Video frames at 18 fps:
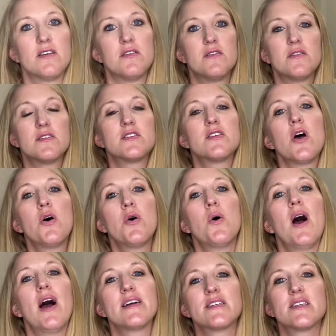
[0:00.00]

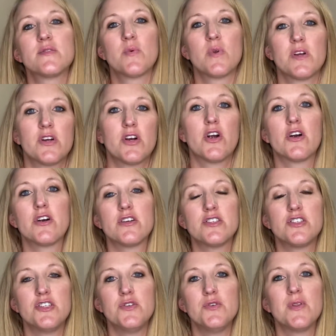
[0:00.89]
So I just want to
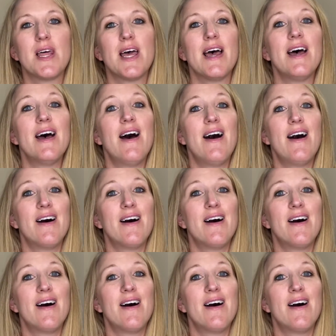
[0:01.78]
encourage you that